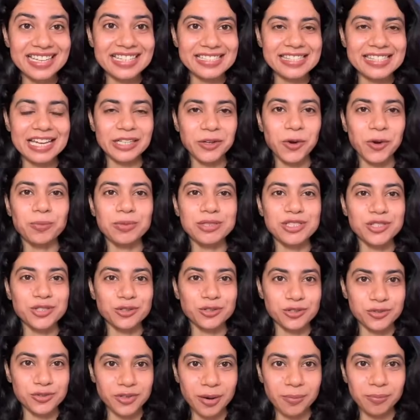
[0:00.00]
is that open
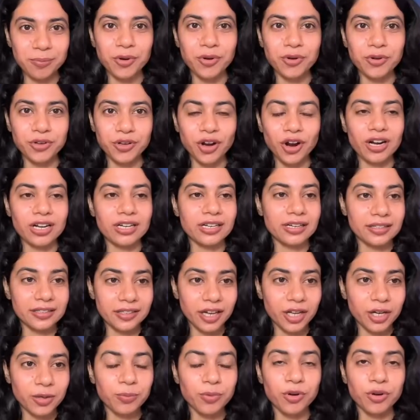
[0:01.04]
source repo called
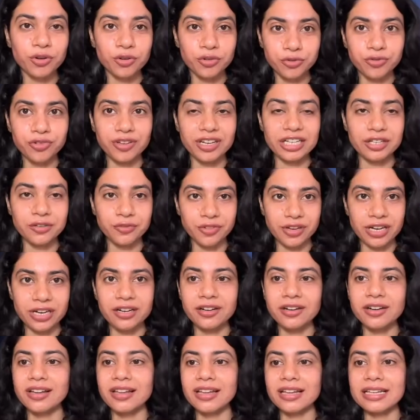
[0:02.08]
TurboFieldfare
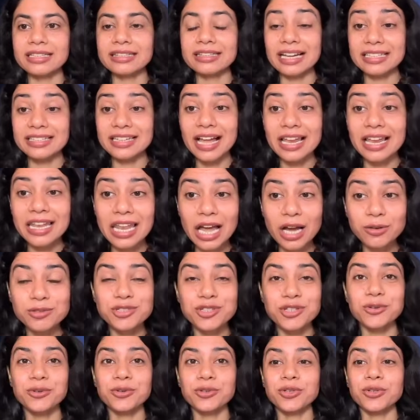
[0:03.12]
that allows
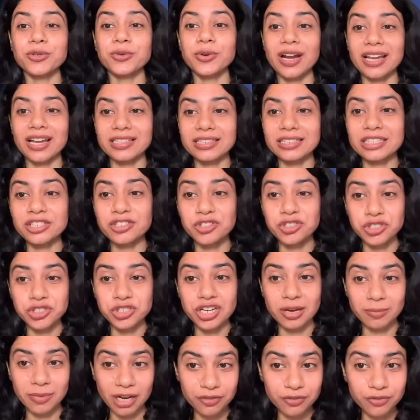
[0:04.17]
you to run
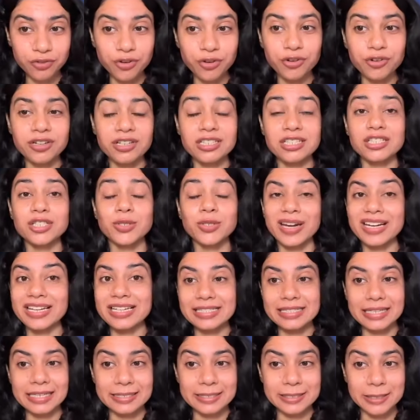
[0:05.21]
Gemma 4
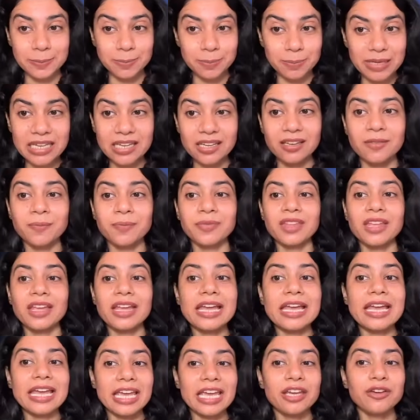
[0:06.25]
26p
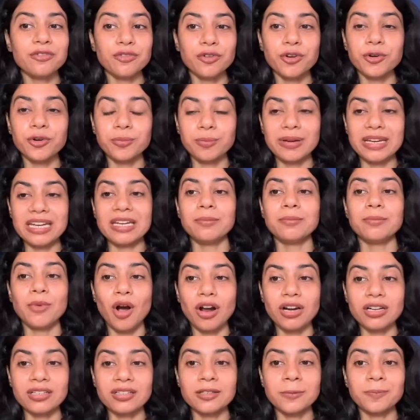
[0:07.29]
A4B
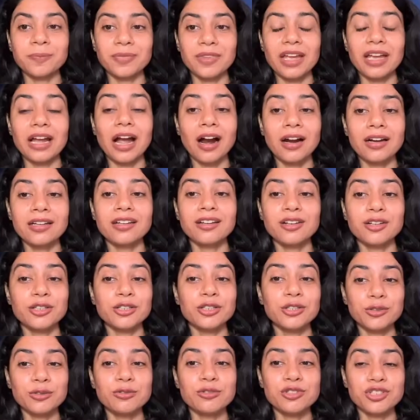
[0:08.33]
model under
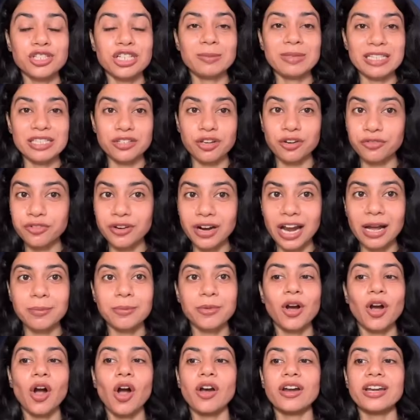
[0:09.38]
2 GBs of
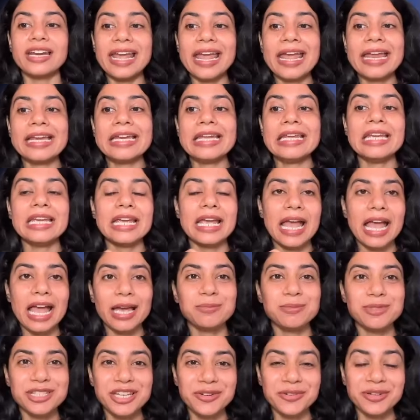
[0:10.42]
RAM on any
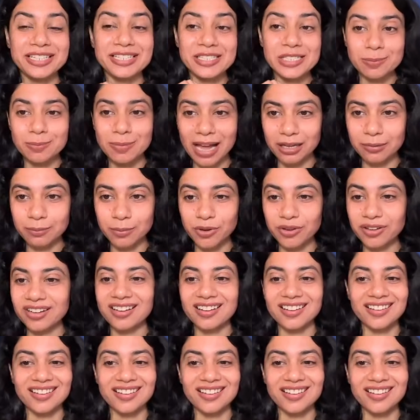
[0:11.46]
M series MacBook.